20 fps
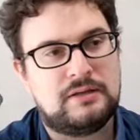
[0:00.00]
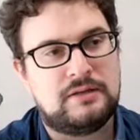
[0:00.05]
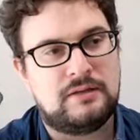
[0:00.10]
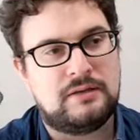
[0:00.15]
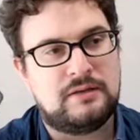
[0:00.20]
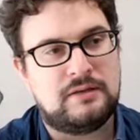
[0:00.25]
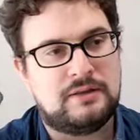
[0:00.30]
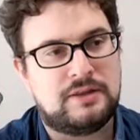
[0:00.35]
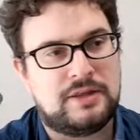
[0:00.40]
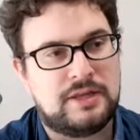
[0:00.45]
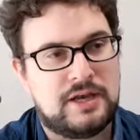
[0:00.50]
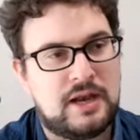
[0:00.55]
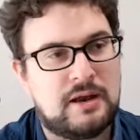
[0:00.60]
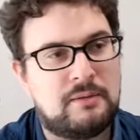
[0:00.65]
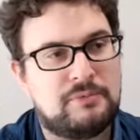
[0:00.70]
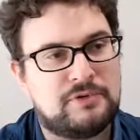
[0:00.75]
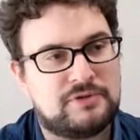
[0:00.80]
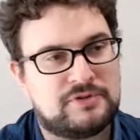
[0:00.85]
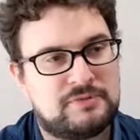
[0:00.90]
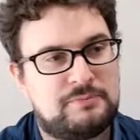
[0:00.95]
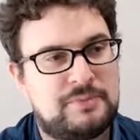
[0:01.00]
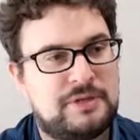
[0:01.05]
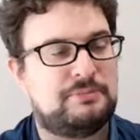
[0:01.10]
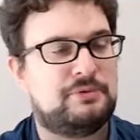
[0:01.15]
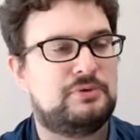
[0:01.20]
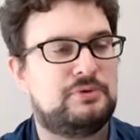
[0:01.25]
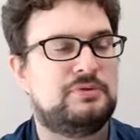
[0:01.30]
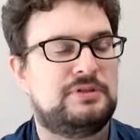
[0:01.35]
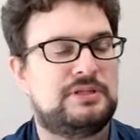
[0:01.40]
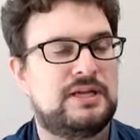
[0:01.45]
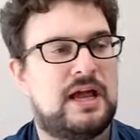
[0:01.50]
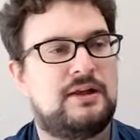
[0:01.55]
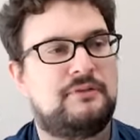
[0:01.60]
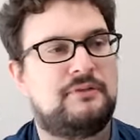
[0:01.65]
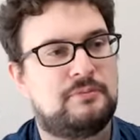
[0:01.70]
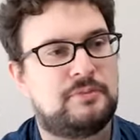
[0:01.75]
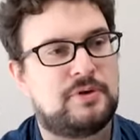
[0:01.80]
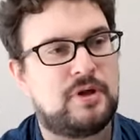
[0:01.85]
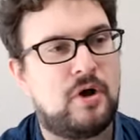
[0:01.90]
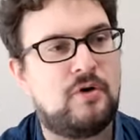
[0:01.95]
the numbers of people who died
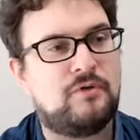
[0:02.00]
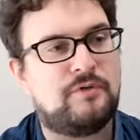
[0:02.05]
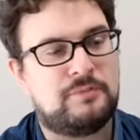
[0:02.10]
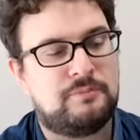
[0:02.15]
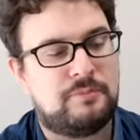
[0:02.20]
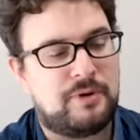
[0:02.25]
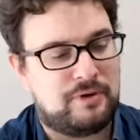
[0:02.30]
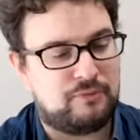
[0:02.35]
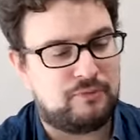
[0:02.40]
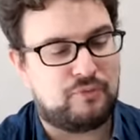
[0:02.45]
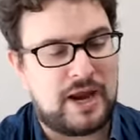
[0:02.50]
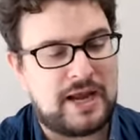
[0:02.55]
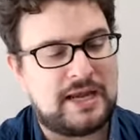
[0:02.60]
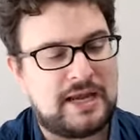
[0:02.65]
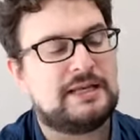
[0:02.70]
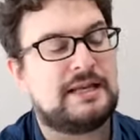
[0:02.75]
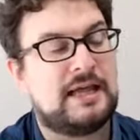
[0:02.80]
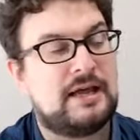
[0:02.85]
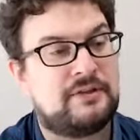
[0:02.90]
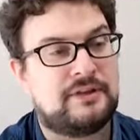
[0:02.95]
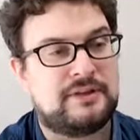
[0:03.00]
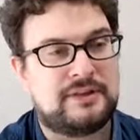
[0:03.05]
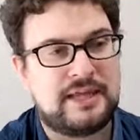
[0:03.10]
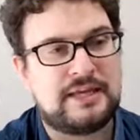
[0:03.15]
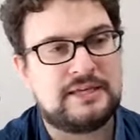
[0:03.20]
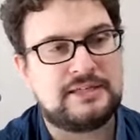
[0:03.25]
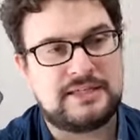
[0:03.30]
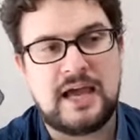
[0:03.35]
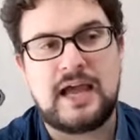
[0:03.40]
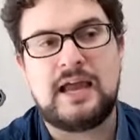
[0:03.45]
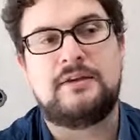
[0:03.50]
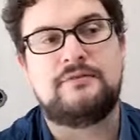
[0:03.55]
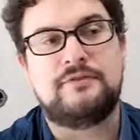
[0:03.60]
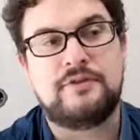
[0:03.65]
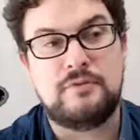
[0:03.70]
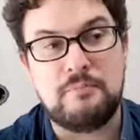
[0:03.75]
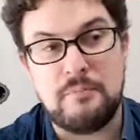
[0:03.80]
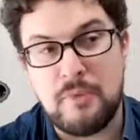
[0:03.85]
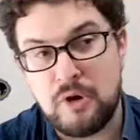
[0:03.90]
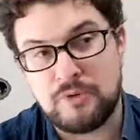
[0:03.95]
from COVID by writing down that they had died of
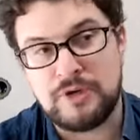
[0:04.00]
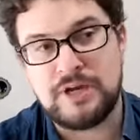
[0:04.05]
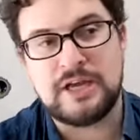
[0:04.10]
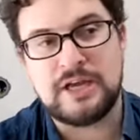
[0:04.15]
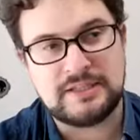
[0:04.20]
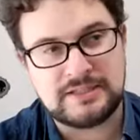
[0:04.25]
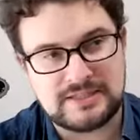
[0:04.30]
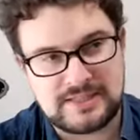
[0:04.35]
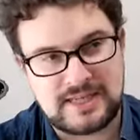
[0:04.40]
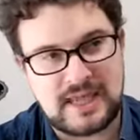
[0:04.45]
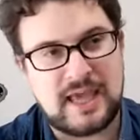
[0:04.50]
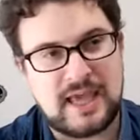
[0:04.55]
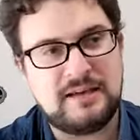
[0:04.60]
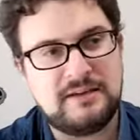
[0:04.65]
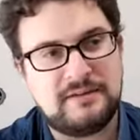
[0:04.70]
pneumonia instead.